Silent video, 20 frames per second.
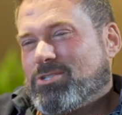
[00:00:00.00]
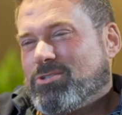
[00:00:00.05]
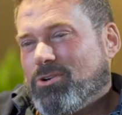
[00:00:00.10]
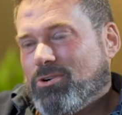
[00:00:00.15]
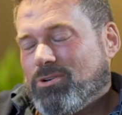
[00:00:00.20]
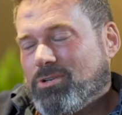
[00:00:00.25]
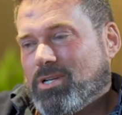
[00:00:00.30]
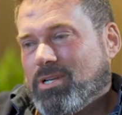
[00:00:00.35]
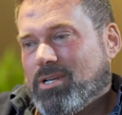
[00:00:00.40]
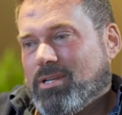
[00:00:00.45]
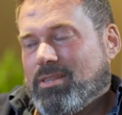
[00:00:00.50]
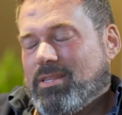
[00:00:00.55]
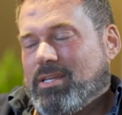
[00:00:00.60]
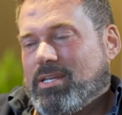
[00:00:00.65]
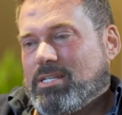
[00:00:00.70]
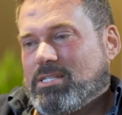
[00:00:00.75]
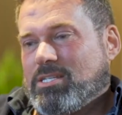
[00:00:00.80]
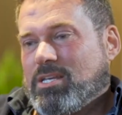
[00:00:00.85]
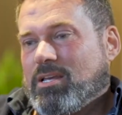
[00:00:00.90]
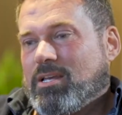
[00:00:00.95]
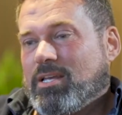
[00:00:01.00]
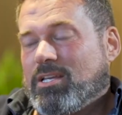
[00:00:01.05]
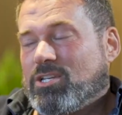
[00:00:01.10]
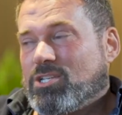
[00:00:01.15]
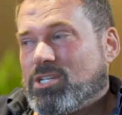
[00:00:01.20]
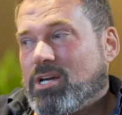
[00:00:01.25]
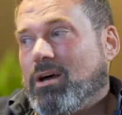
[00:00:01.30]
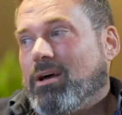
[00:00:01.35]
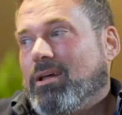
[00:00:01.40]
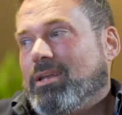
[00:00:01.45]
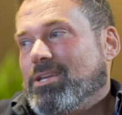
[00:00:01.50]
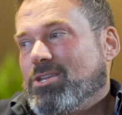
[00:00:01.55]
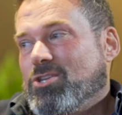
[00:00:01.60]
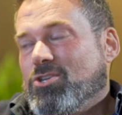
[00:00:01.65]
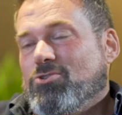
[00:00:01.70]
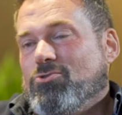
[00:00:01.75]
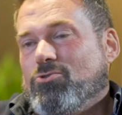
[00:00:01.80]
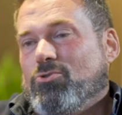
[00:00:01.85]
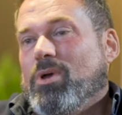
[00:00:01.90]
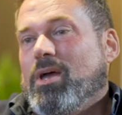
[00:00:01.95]
not that it's entirely
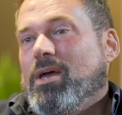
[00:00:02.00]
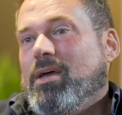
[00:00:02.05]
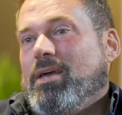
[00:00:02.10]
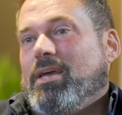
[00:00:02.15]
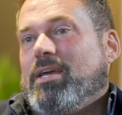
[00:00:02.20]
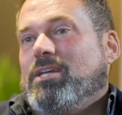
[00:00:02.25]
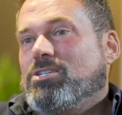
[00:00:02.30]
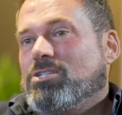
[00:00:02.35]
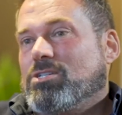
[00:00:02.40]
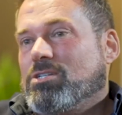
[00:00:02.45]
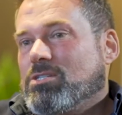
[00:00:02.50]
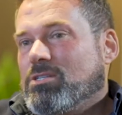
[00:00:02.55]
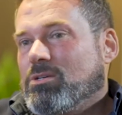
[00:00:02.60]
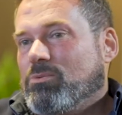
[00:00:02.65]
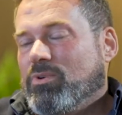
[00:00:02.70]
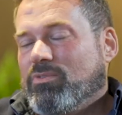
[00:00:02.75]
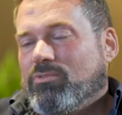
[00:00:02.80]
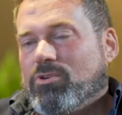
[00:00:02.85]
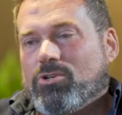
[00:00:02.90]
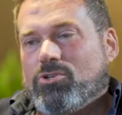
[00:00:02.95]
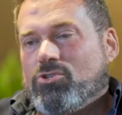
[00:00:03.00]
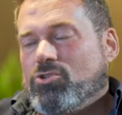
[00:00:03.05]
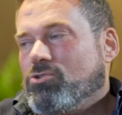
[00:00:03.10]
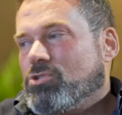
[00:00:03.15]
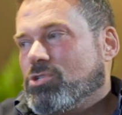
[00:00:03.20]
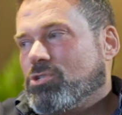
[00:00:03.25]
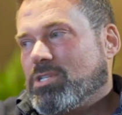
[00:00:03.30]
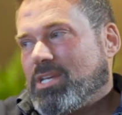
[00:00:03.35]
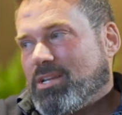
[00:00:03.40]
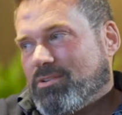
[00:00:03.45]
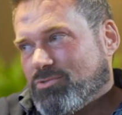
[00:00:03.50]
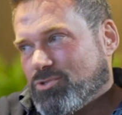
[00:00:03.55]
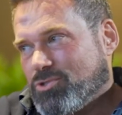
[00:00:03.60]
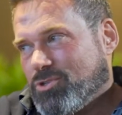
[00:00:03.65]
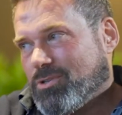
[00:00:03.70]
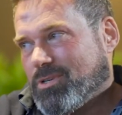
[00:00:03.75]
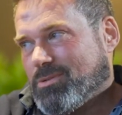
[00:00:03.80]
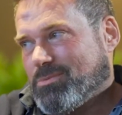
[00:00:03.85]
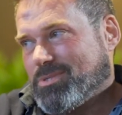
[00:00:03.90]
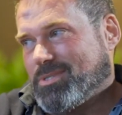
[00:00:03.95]
new, it's just that we've got a new set of
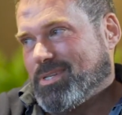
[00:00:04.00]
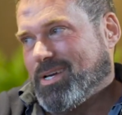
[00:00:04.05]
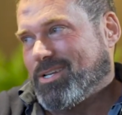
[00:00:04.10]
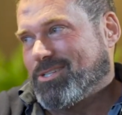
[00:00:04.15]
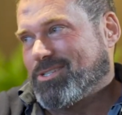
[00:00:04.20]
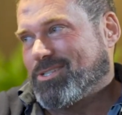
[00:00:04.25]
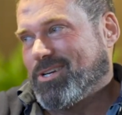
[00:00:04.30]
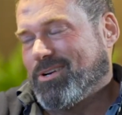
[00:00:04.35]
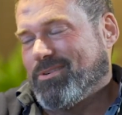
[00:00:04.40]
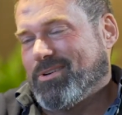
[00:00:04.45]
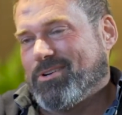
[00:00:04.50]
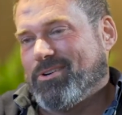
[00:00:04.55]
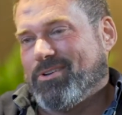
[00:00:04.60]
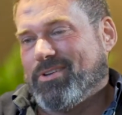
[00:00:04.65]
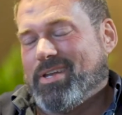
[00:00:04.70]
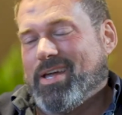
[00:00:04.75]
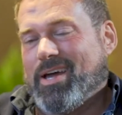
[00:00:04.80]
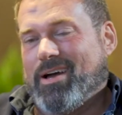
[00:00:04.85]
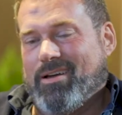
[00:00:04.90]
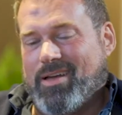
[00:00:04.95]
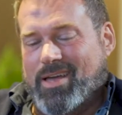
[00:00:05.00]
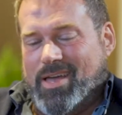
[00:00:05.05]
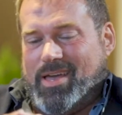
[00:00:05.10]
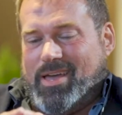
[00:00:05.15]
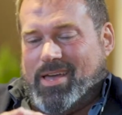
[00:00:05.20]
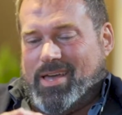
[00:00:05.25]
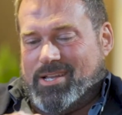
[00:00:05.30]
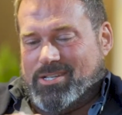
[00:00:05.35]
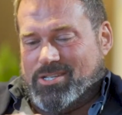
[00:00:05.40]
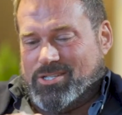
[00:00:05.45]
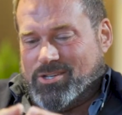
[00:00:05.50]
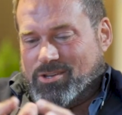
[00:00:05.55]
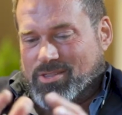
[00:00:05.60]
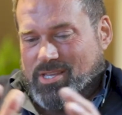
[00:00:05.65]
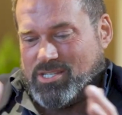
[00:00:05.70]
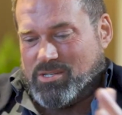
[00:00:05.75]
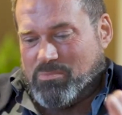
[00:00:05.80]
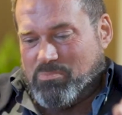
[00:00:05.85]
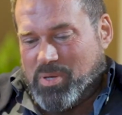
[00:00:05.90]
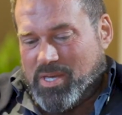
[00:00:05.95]
circumstance going on now, and so
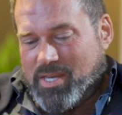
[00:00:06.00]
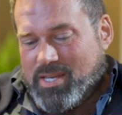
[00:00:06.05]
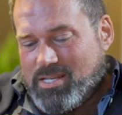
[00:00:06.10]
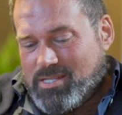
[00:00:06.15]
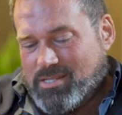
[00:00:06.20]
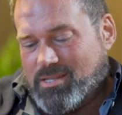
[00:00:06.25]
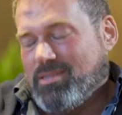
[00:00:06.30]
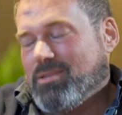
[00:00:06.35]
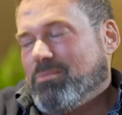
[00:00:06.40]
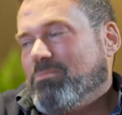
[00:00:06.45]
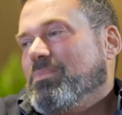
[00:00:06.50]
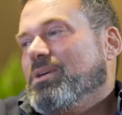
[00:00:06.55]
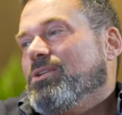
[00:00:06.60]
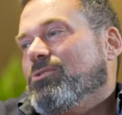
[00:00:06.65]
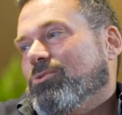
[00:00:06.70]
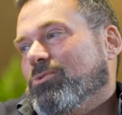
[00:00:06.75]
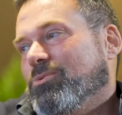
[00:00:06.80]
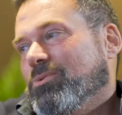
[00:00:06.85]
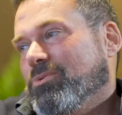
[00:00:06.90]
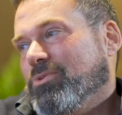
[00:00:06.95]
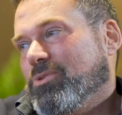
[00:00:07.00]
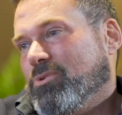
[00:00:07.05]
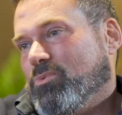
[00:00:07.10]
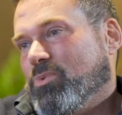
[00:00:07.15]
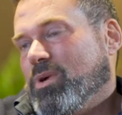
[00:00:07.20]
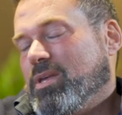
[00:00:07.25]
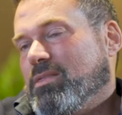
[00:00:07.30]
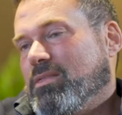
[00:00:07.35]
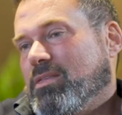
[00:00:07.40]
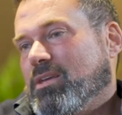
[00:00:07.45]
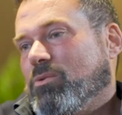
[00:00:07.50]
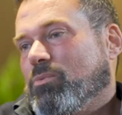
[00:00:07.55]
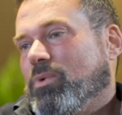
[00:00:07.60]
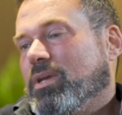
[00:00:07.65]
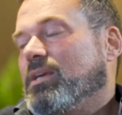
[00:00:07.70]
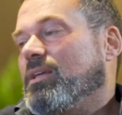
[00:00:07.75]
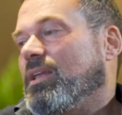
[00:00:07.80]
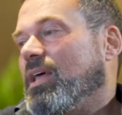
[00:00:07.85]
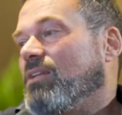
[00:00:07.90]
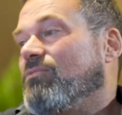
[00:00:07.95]
there's a piece in the middle that we think we
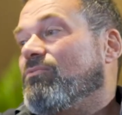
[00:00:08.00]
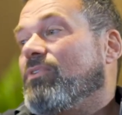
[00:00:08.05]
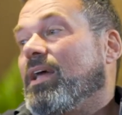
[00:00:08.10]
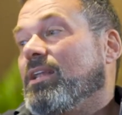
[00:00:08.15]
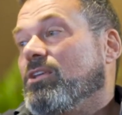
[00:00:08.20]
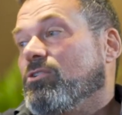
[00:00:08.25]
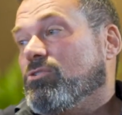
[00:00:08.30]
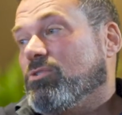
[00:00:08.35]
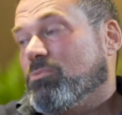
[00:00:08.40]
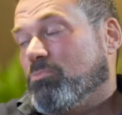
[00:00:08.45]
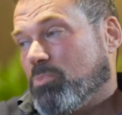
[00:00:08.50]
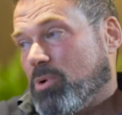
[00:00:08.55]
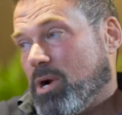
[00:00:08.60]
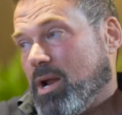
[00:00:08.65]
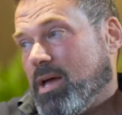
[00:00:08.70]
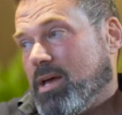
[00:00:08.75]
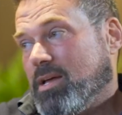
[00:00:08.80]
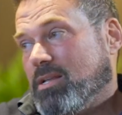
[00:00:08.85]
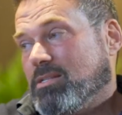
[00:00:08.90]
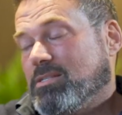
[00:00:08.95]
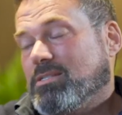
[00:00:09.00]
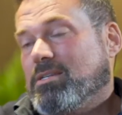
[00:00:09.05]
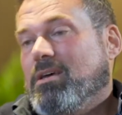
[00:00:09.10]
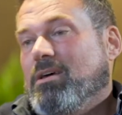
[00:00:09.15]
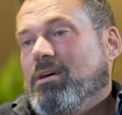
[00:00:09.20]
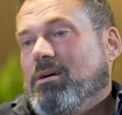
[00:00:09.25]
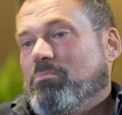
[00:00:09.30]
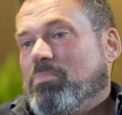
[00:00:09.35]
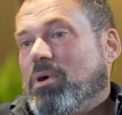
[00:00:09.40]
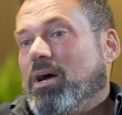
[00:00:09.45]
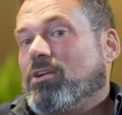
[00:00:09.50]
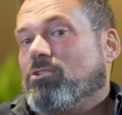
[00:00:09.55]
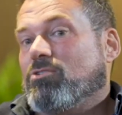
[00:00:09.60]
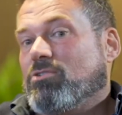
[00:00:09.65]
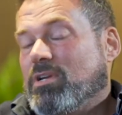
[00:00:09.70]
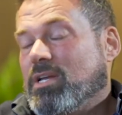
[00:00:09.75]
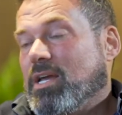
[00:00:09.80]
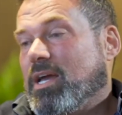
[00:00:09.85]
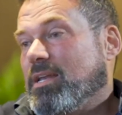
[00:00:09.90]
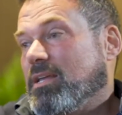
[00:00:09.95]
can add value to brands by
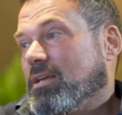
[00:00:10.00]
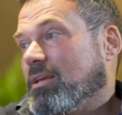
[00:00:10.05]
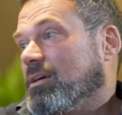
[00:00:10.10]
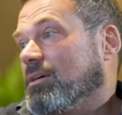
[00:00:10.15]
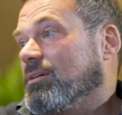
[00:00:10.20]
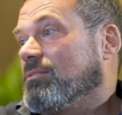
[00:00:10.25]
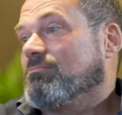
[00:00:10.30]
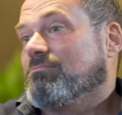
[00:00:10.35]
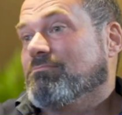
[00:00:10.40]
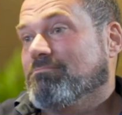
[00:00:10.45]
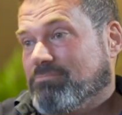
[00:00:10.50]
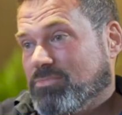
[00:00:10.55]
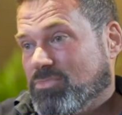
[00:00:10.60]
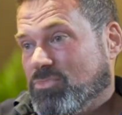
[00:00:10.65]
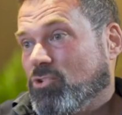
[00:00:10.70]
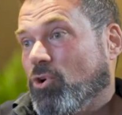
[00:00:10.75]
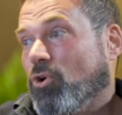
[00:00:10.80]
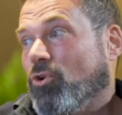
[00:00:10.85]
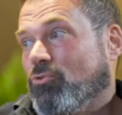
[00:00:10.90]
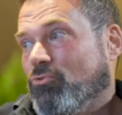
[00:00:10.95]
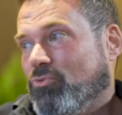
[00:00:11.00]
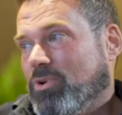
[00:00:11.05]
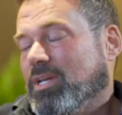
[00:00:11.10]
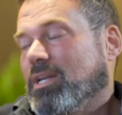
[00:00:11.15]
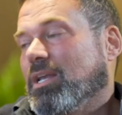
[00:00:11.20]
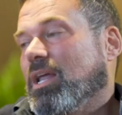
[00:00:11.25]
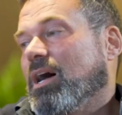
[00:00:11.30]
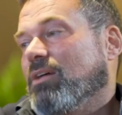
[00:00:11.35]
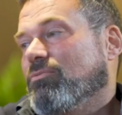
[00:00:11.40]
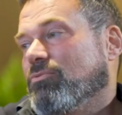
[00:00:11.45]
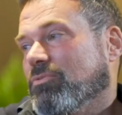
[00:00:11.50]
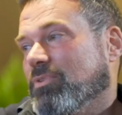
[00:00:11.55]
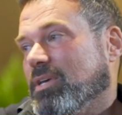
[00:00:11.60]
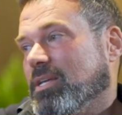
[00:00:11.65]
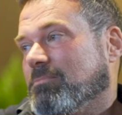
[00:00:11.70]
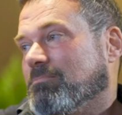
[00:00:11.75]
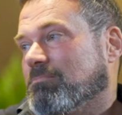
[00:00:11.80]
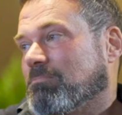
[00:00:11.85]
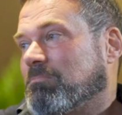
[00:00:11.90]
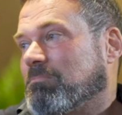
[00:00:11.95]
creating a non real life event.